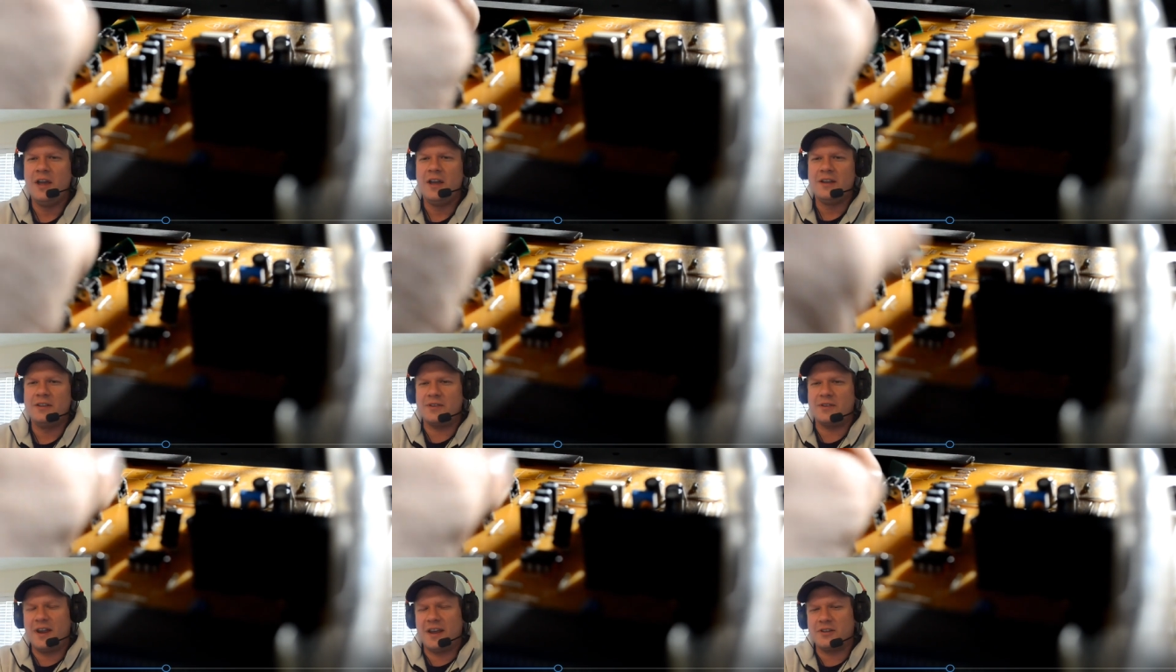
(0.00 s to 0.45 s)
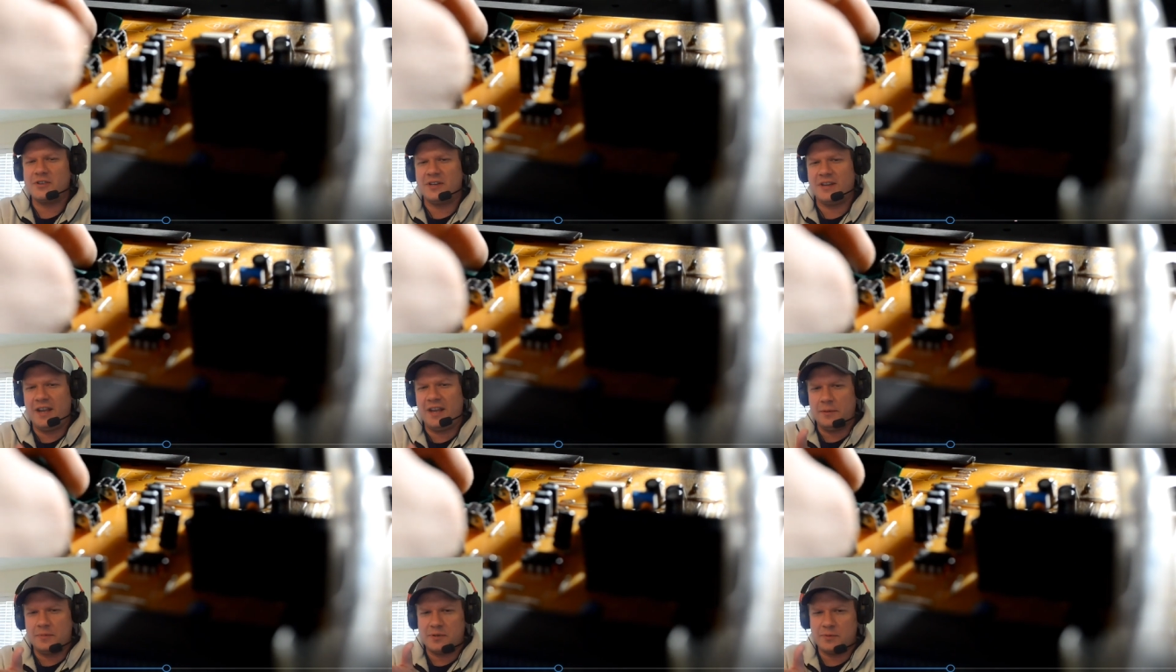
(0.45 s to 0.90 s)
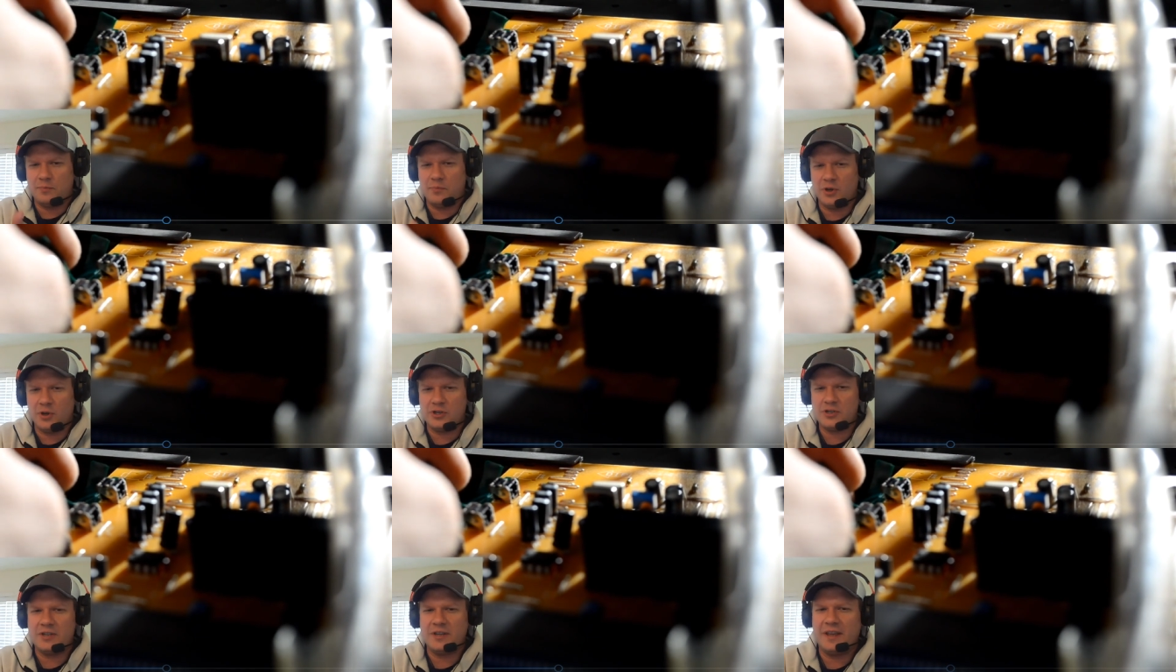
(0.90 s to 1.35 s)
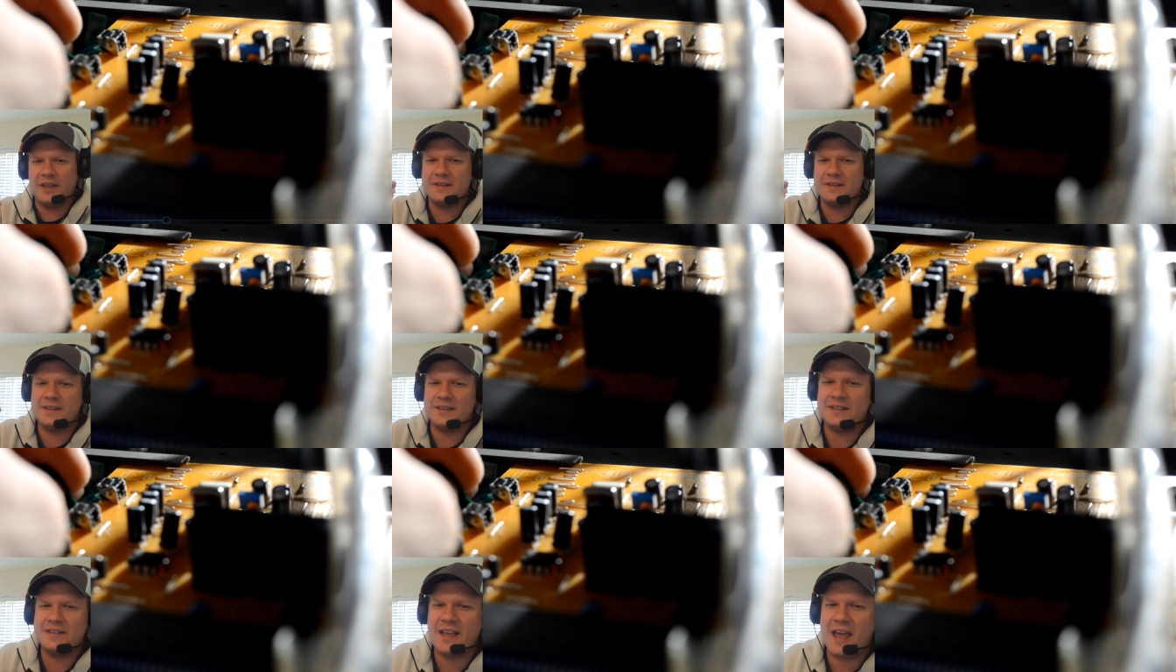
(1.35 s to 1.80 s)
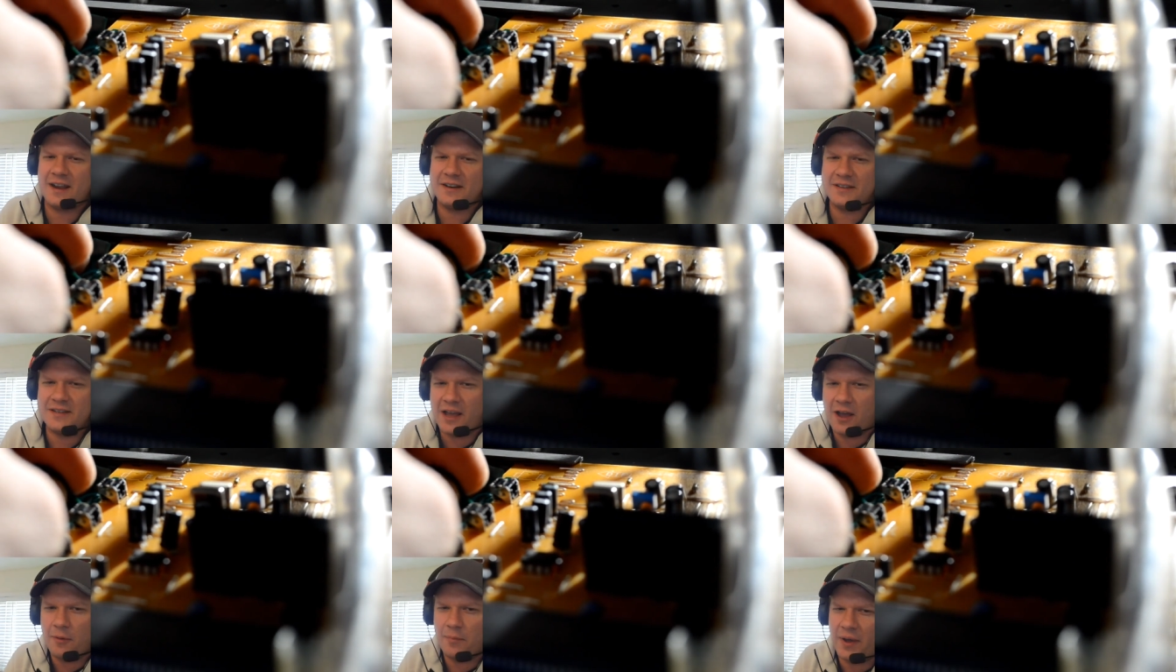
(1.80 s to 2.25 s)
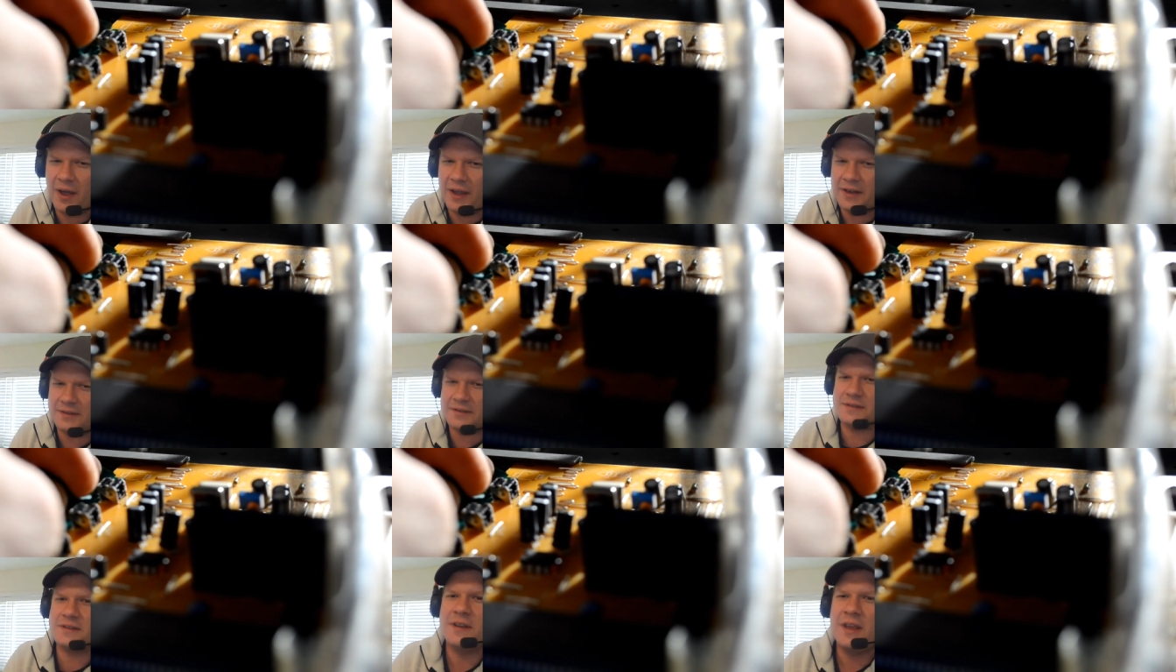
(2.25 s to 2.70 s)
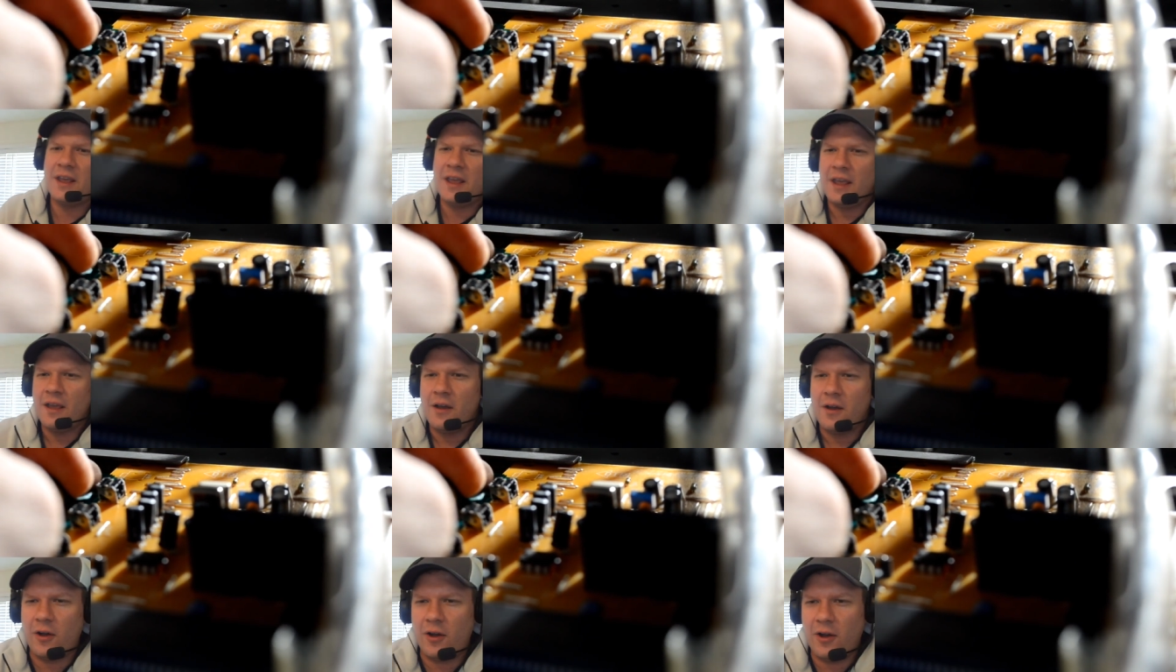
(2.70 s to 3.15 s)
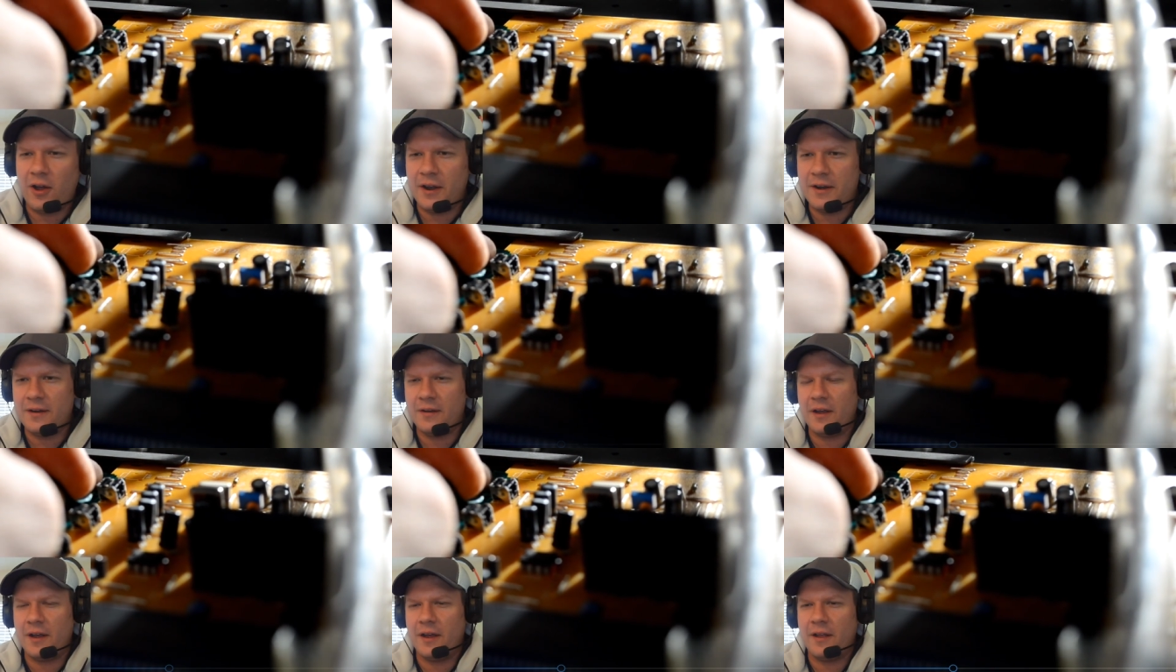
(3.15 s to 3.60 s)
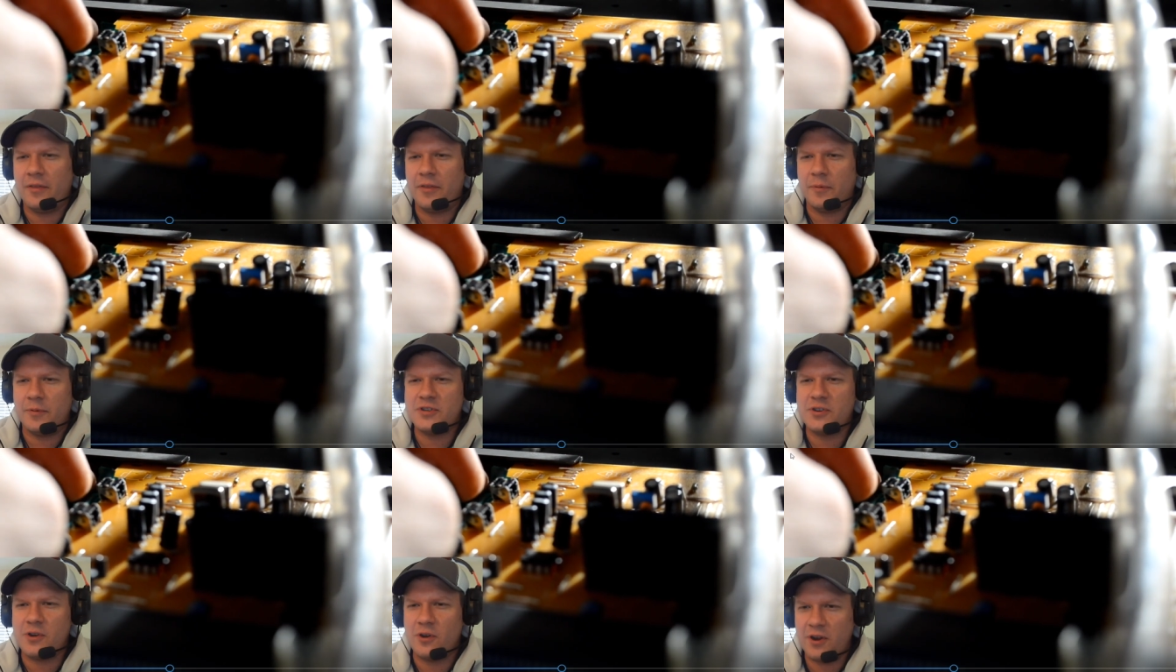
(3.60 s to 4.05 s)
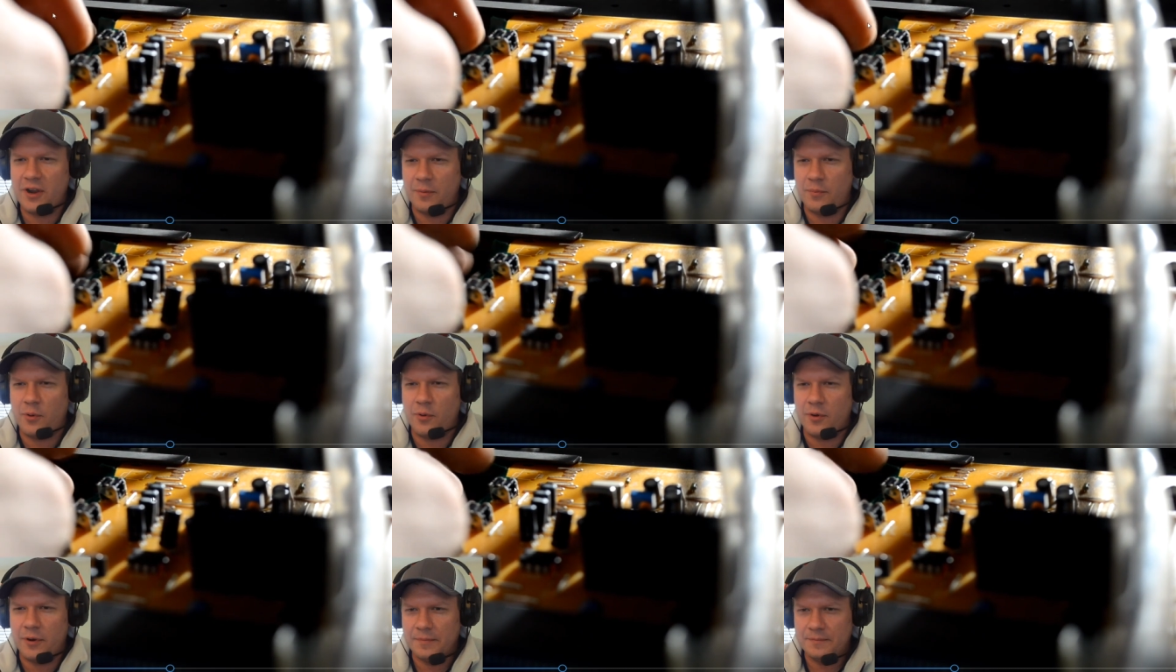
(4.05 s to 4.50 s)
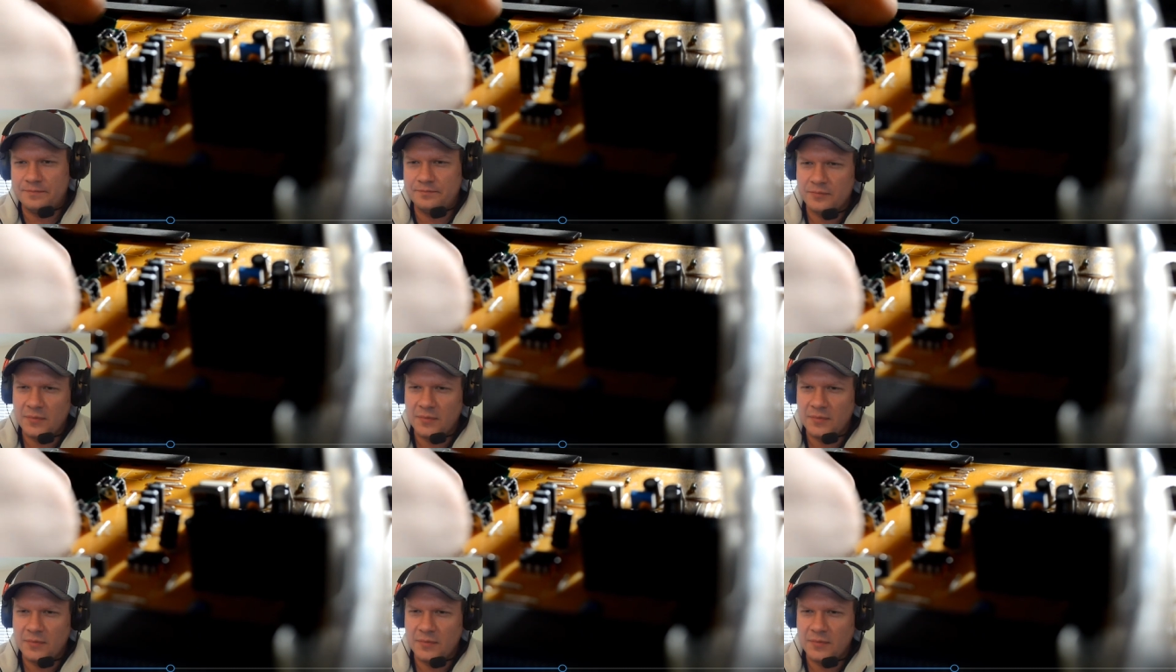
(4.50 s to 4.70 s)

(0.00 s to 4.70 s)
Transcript: so it actually keeps them pushed against the tactile buttons on uh, the circuit board.